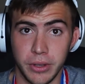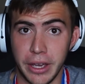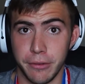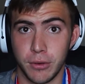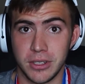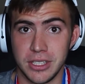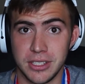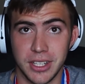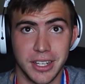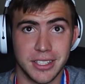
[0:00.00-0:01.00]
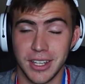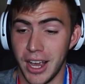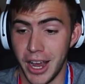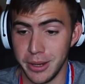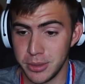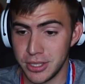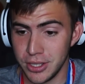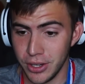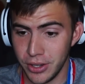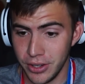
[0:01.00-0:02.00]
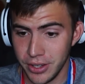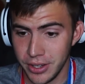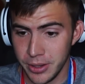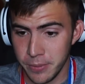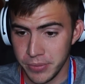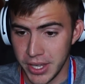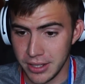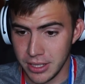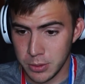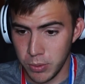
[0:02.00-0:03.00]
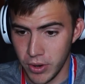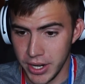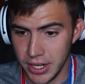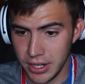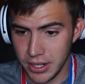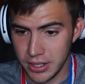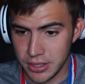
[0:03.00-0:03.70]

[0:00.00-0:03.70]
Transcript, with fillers: So yeah, 14.6. I'm still at this point.